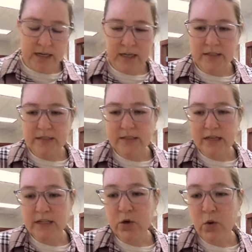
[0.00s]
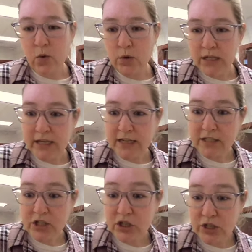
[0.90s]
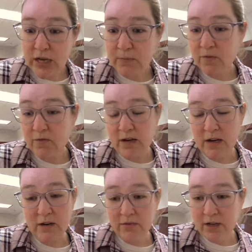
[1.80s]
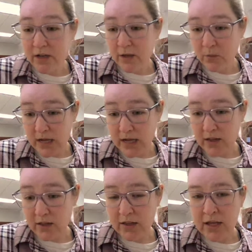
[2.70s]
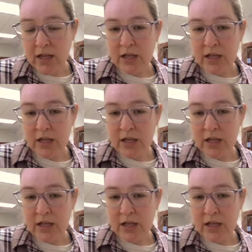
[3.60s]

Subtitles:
It's holding its shape very, very well.